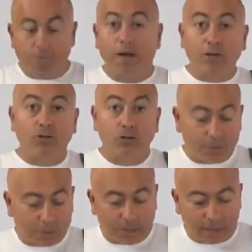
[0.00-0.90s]

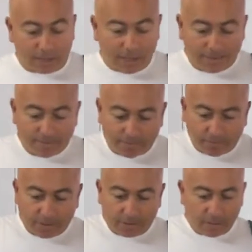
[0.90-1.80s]
Mushrooms are nearly done.
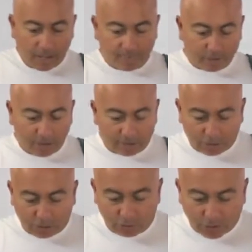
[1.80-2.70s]
Have a
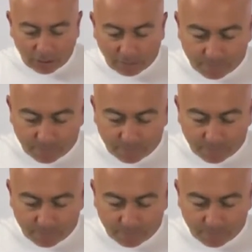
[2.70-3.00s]
close look here.